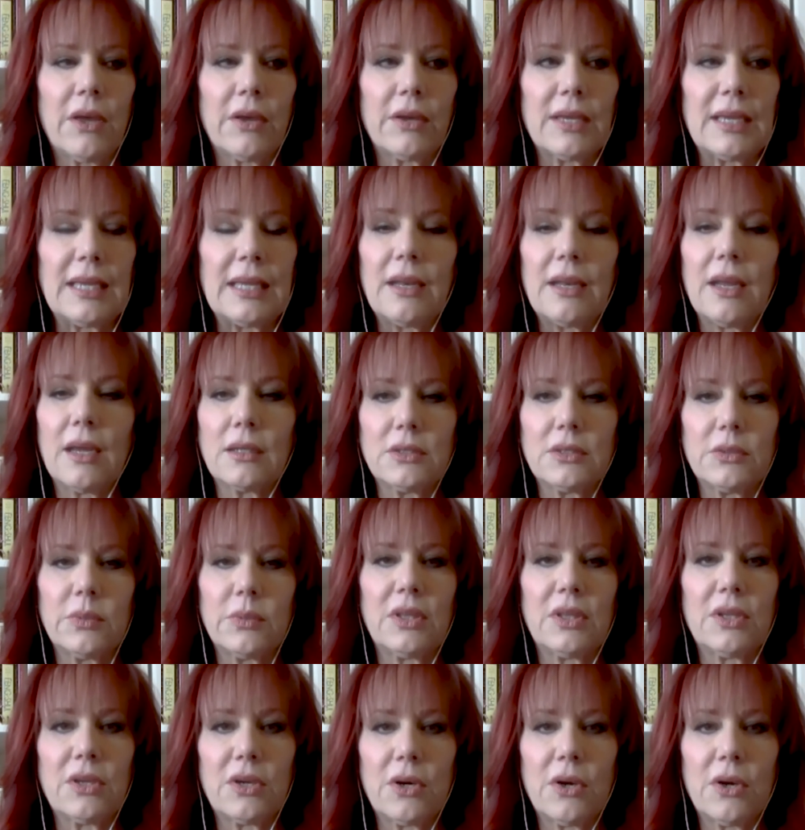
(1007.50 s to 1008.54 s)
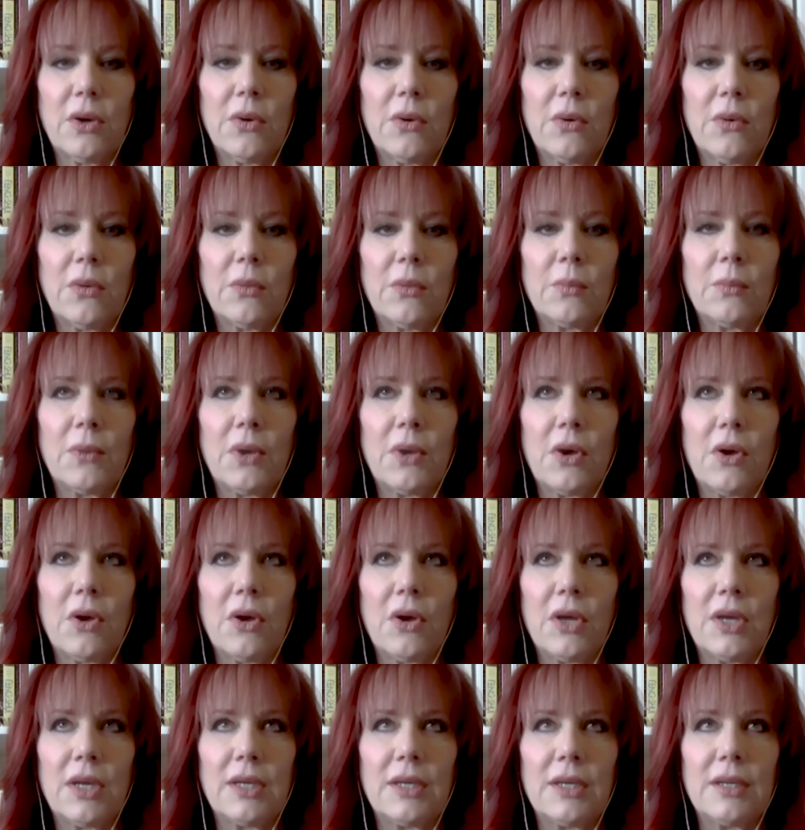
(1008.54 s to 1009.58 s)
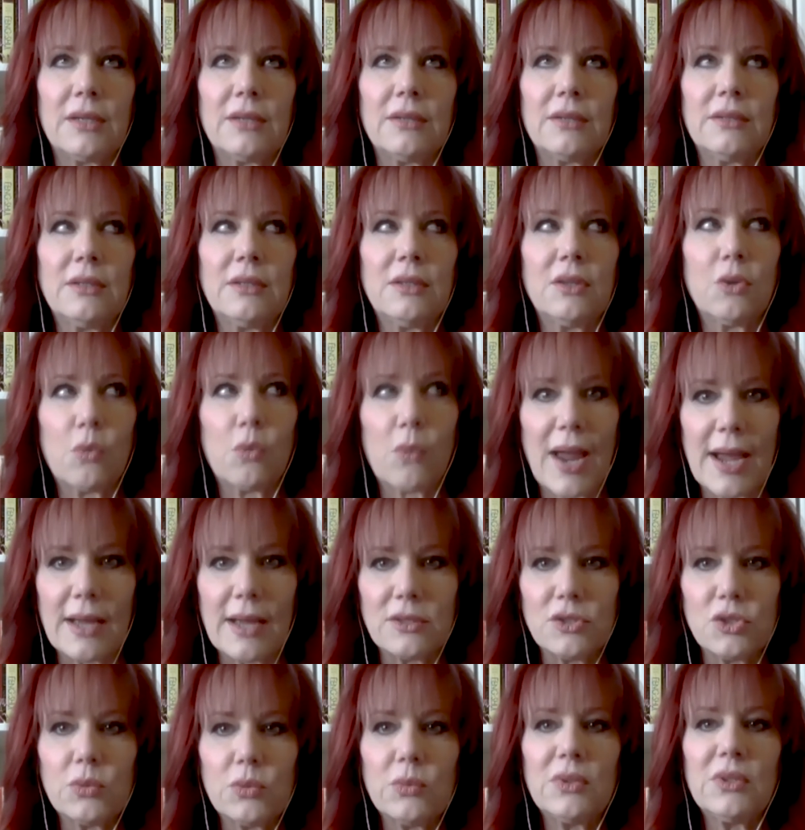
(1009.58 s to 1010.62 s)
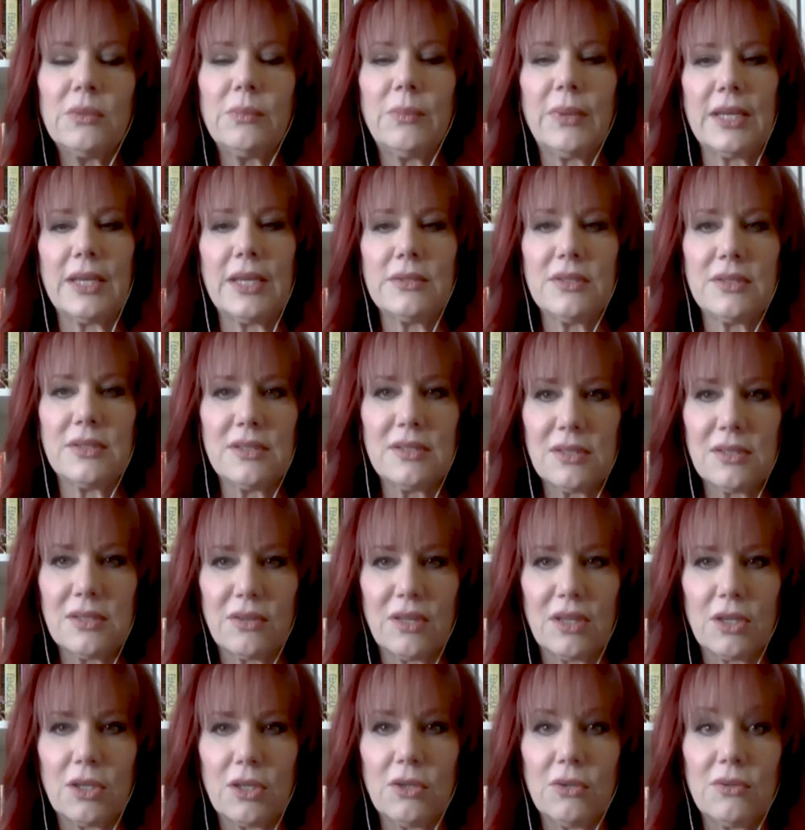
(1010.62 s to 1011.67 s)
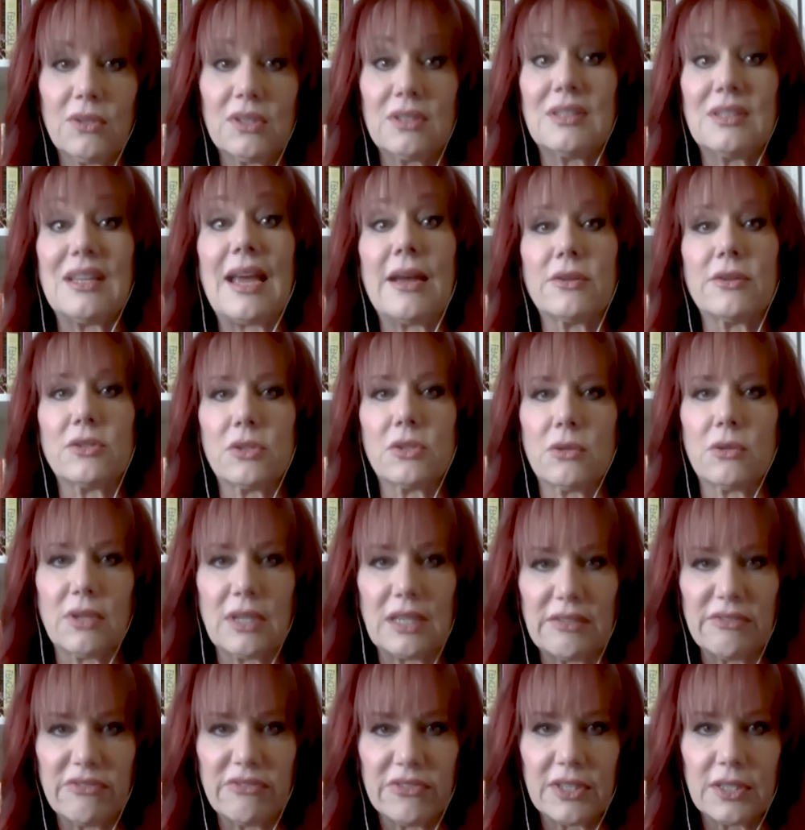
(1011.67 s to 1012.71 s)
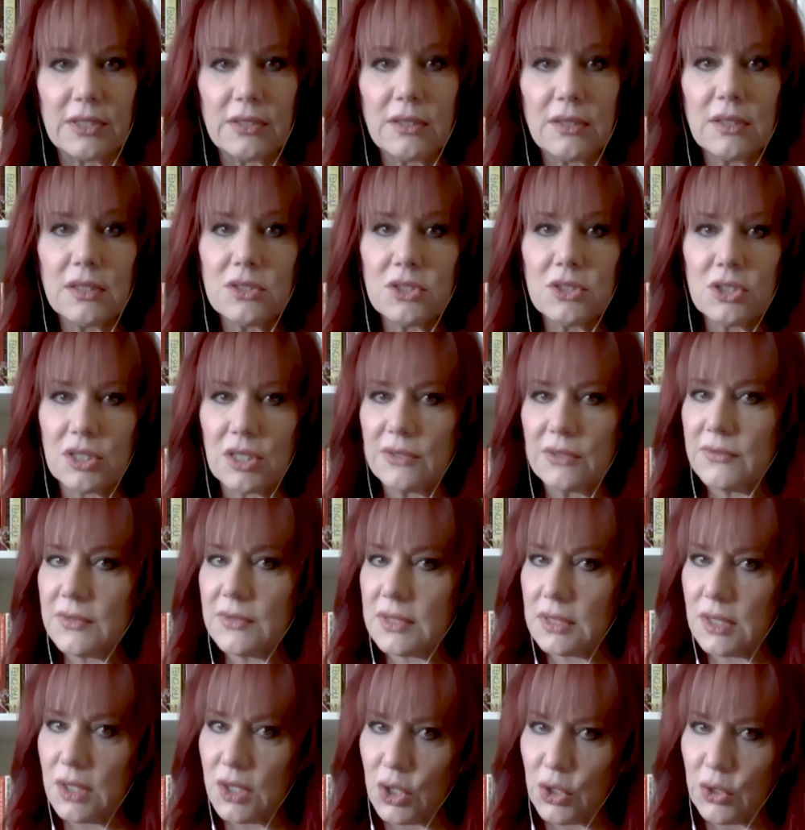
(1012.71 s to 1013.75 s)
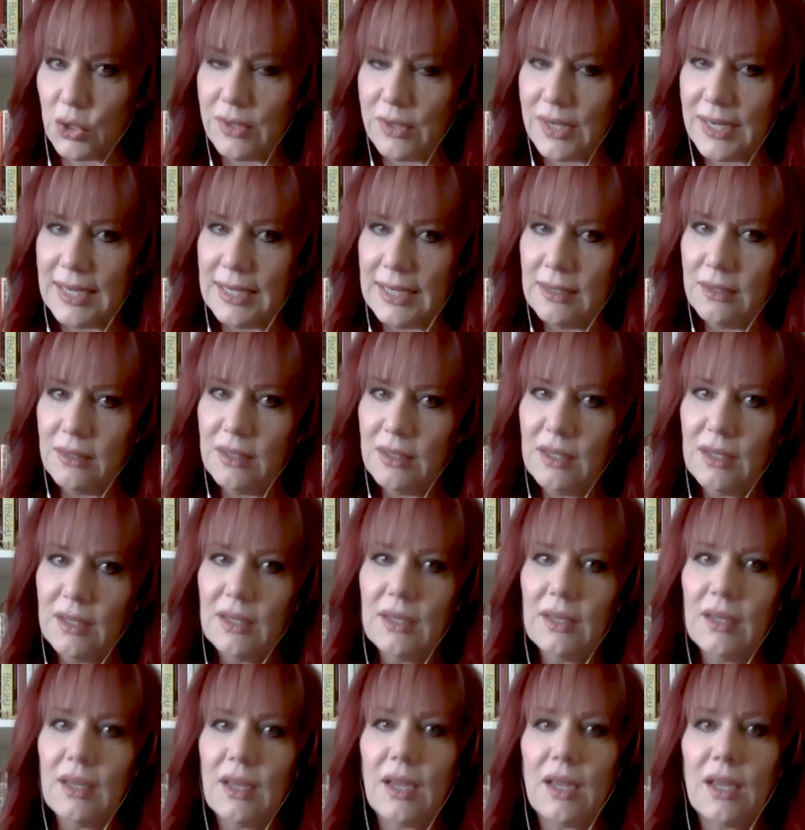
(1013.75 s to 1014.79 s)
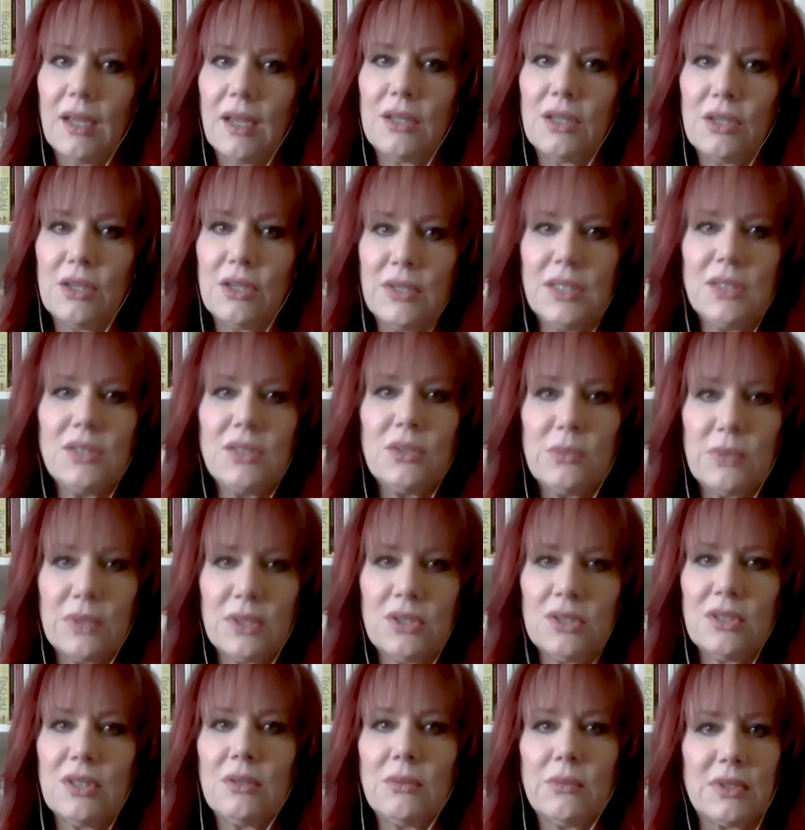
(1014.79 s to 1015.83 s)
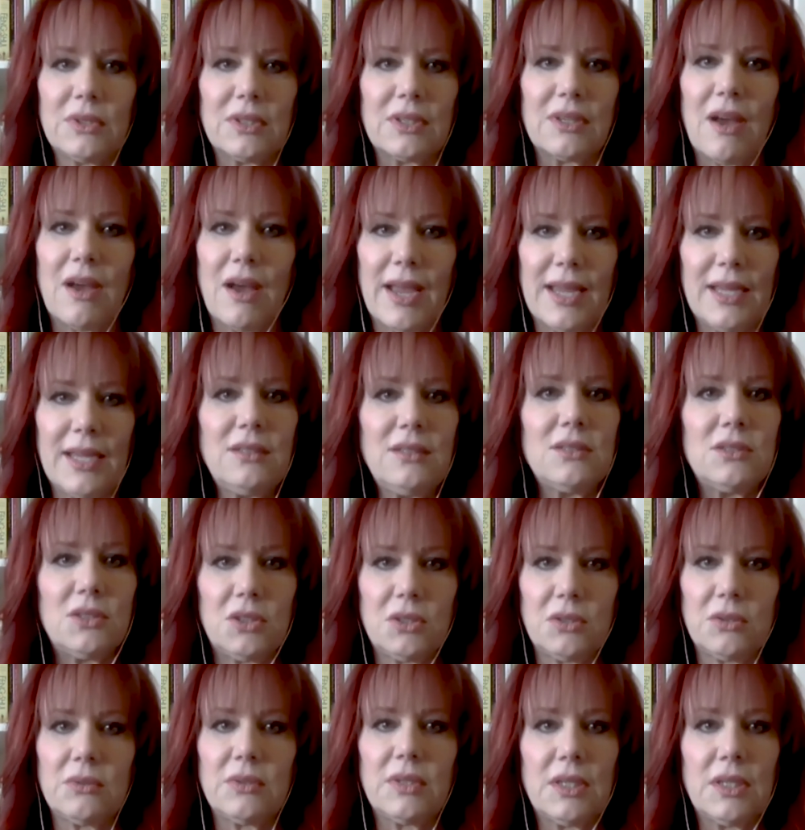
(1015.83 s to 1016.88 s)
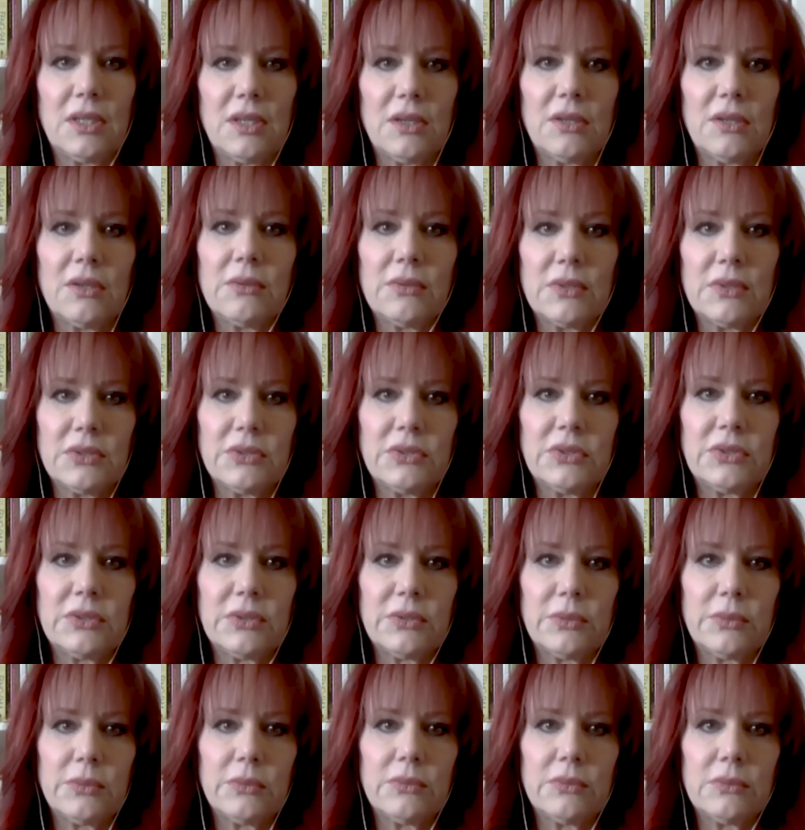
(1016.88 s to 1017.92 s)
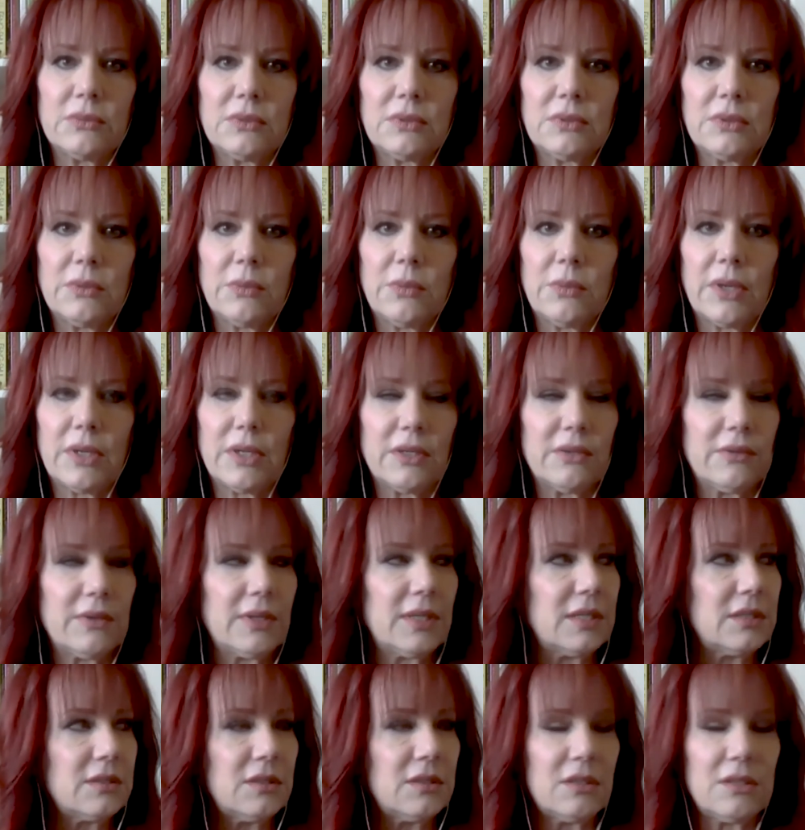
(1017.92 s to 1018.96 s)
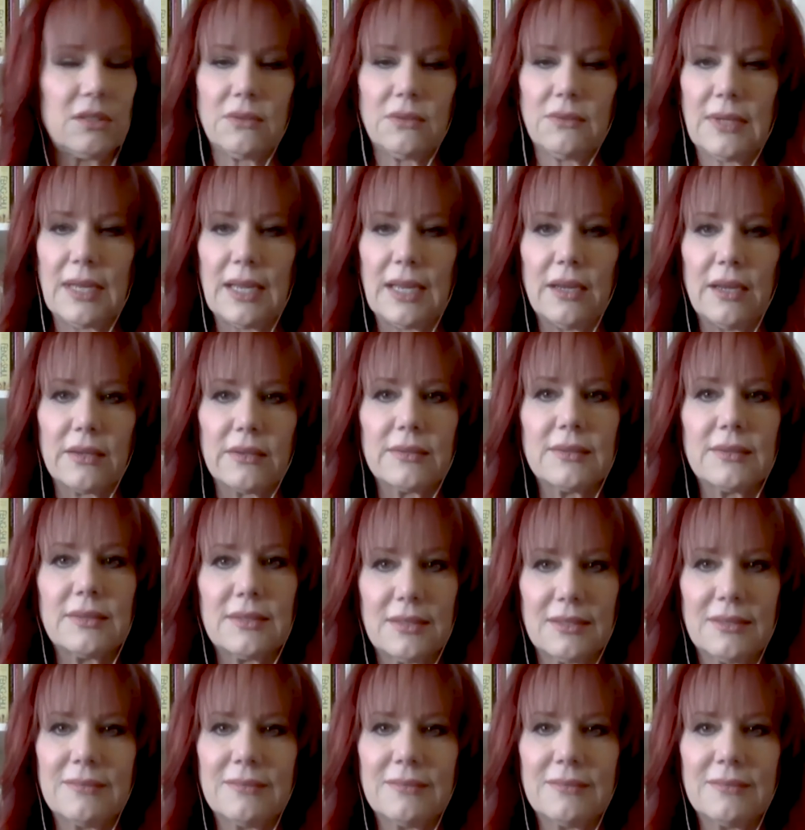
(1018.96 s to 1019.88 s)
connect with your home on a gradual basis so that you can actually feel the shifts occurring, and your intuition will guide you, as to what you need to do next.